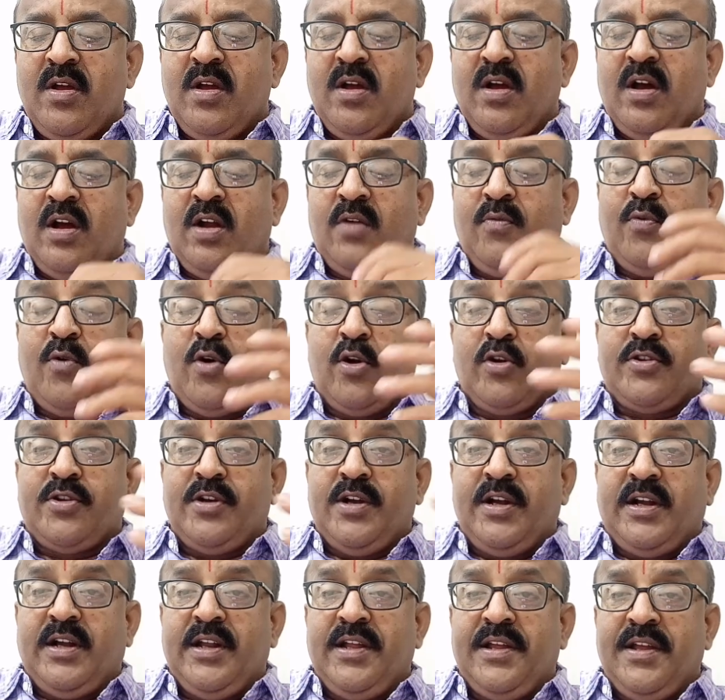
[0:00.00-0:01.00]

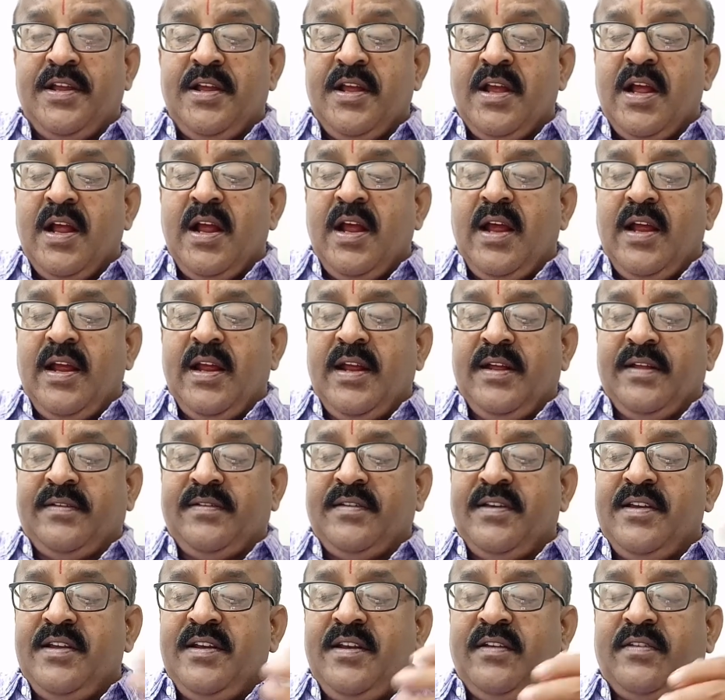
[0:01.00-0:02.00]
Unfortunately, a
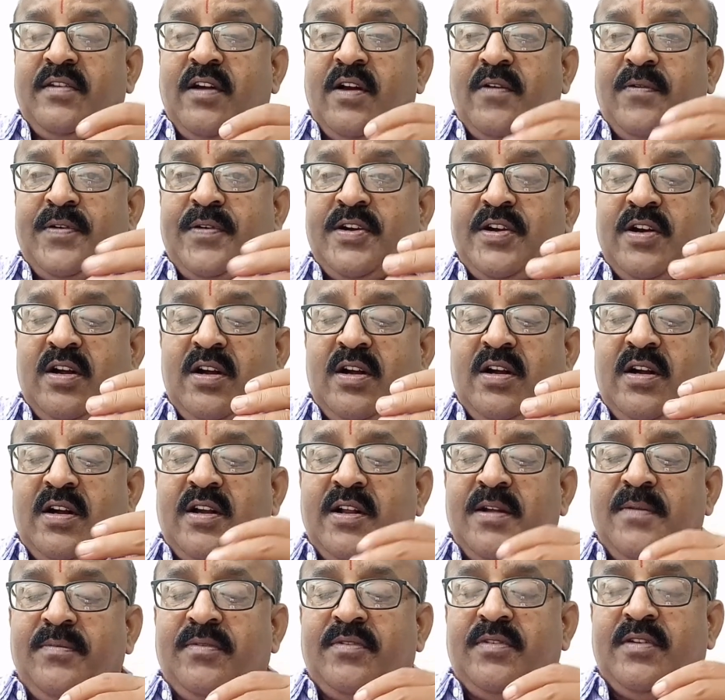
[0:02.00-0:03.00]
series of short
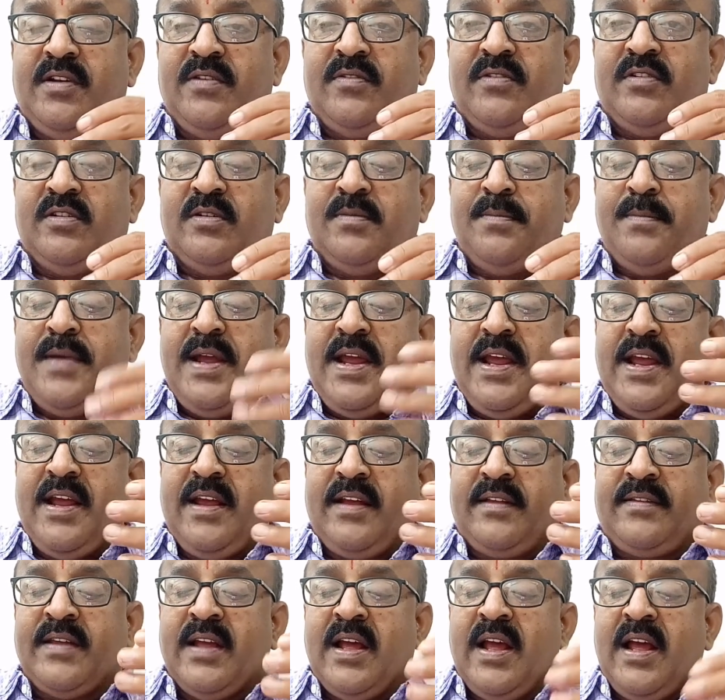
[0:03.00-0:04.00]
terms never
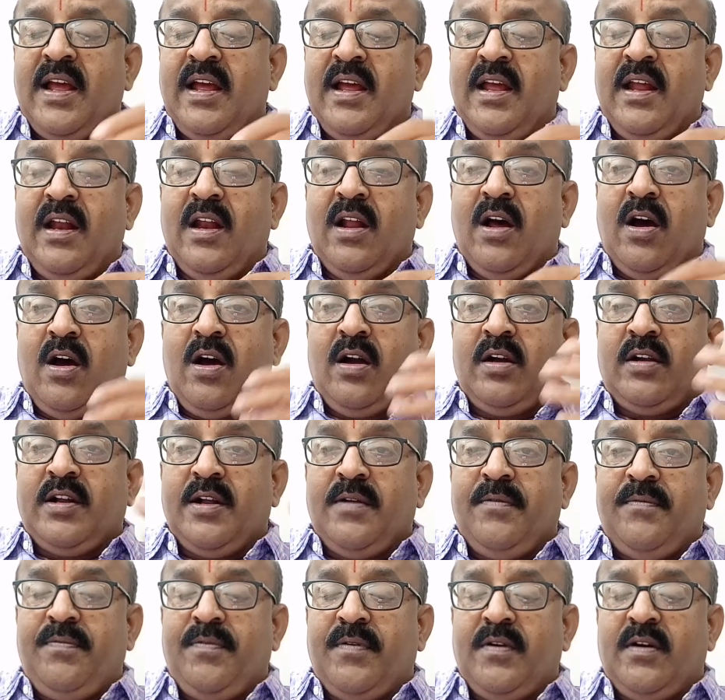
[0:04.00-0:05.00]
makes a long
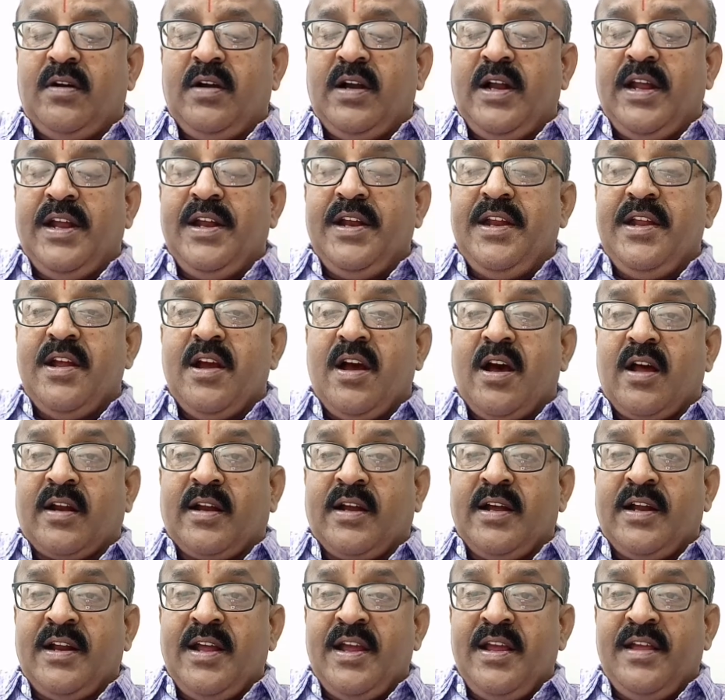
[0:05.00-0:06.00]
term for any
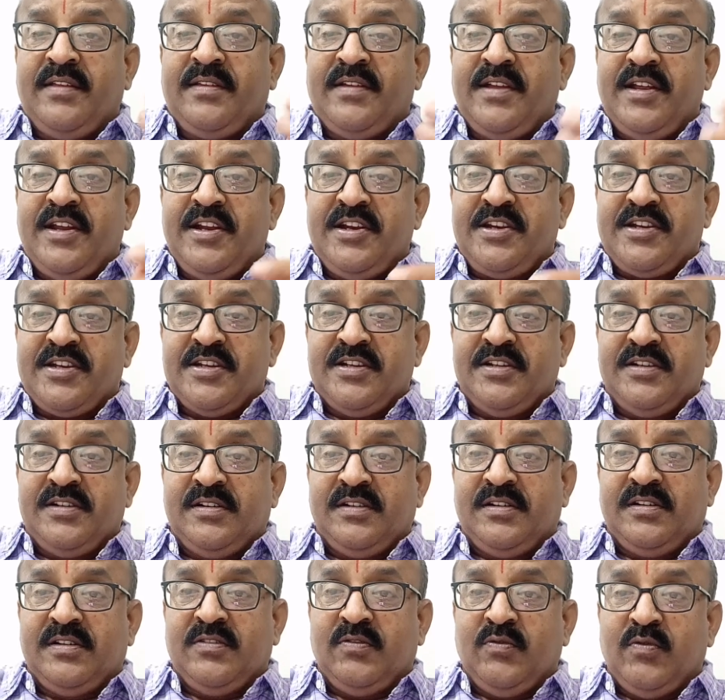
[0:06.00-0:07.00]

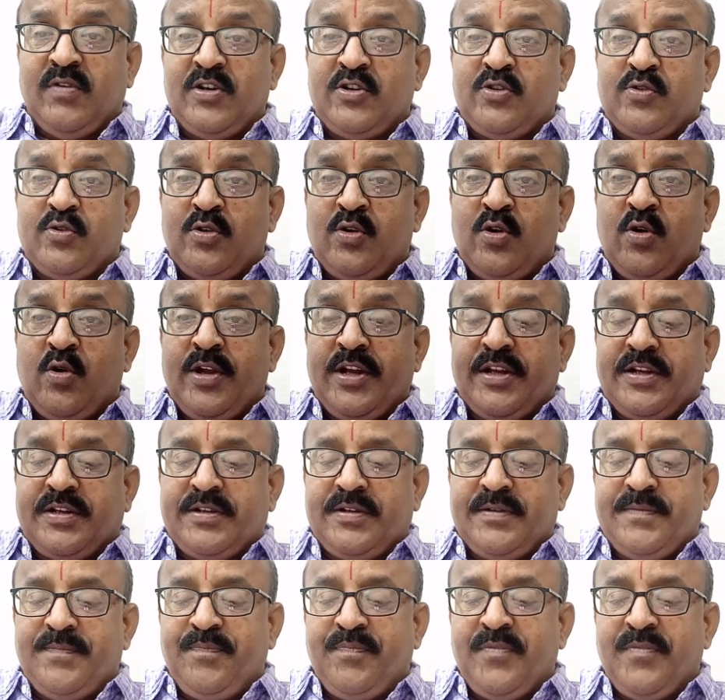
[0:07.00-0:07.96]
organization. One should know it.